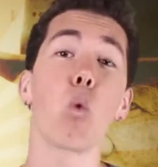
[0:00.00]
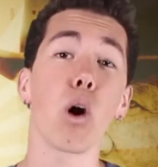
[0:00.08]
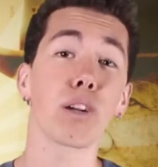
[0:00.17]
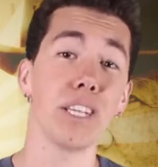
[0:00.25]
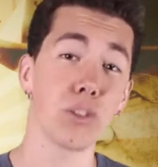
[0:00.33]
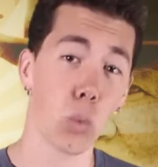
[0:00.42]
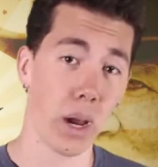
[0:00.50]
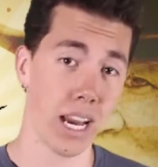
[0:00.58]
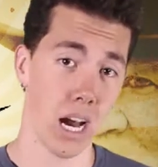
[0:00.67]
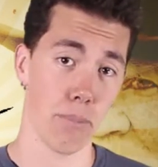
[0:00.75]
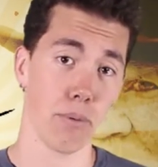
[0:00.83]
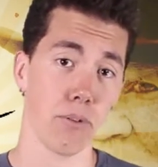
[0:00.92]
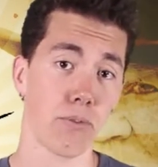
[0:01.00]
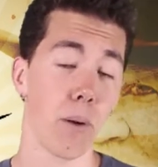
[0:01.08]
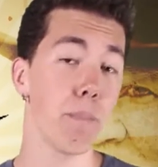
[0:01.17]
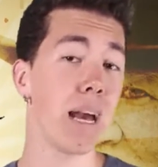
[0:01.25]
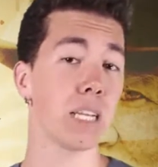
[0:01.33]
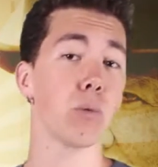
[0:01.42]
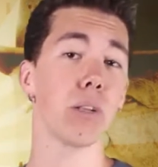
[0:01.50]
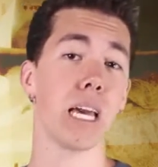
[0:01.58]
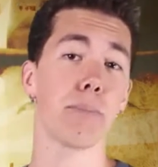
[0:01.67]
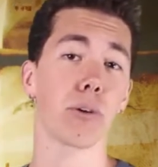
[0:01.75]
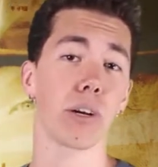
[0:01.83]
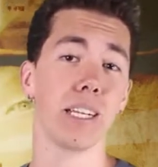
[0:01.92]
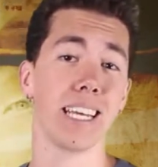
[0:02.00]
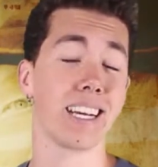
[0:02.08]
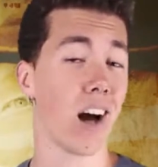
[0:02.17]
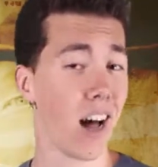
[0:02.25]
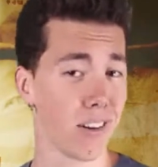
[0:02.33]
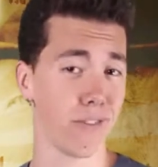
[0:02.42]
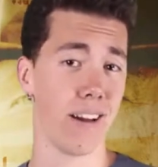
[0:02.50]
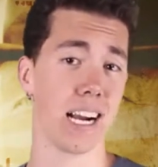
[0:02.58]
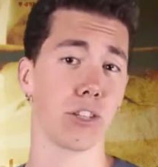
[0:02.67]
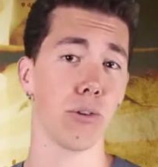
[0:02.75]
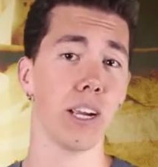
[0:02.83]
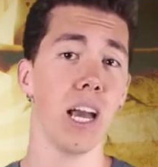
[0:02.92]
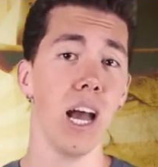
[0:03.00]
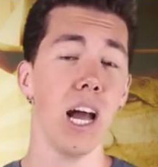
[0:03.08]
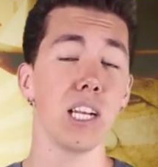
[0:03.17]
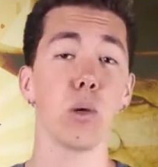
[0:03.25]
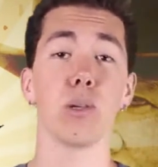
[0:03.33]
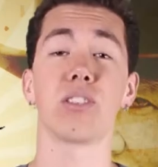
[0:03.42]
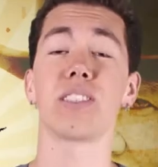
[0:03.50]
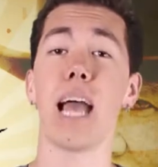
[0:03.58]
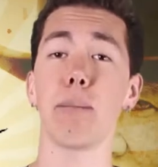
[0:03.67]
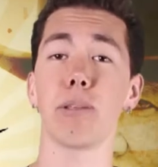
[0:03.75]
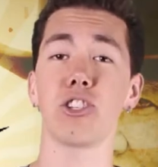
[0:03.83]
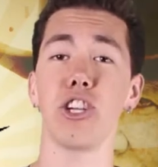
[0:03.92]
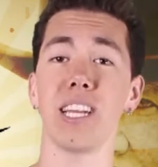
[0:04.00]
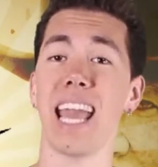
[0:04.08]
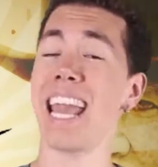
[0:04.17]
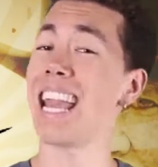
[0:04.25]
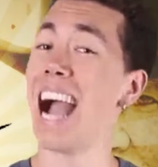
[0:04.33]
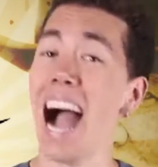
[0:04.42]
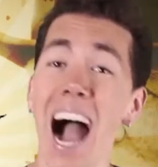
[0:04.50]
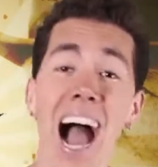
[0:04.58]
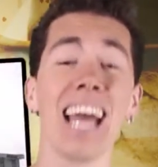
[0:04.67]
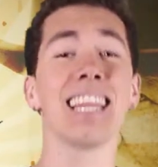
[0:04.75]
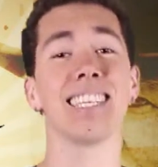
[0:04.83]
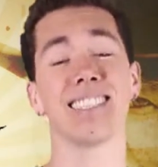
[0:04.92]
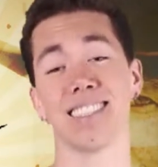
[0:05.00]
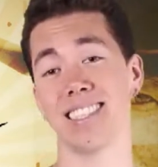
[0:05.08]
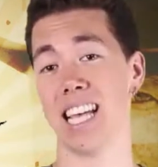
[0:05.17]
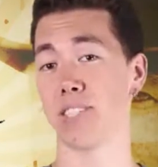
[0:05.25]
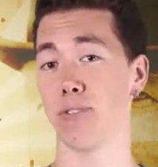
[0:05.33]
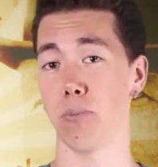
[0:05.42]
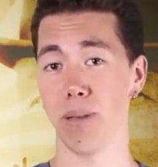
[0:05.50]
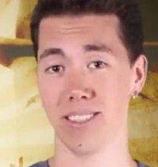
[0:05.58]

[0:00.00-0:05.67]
worked his way up from manual labor in a cotton factory to establishing a highly successful